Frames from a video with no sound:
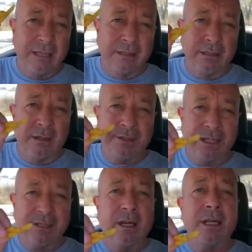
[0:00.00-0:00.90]
So I'll say
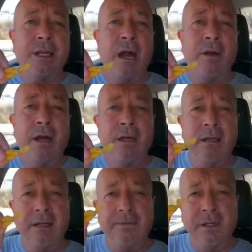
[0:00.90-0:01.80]
sayonara.
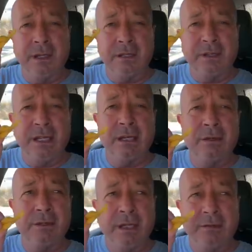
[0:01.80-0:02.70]
And if you like the
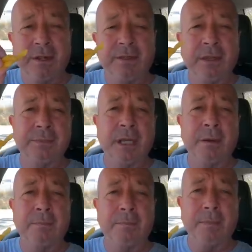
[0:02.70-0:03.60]
video, give it a thumbs
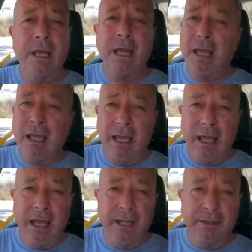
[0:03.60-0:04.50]
up.
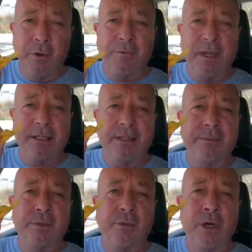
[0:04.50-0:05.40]
Don't forget to
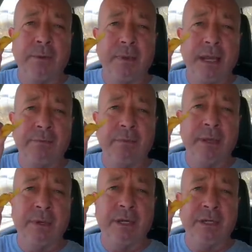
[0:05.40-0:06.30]
subscribe. And
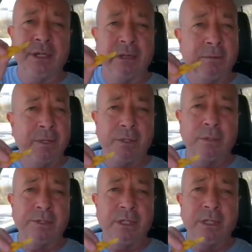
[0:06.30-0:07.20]
remember, you can never be too
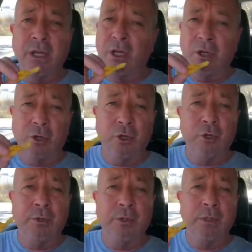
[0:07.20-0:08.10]
Aussie.
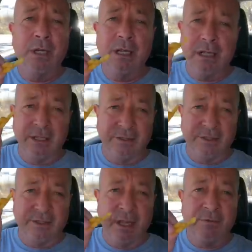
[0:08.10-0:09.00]
Huru,
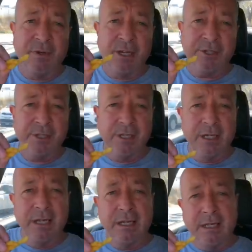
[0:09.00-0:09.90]
stay fresh.
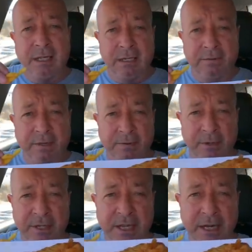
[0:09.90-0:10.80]
And if ever
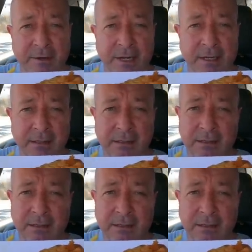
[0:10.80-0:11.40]
you're in the area,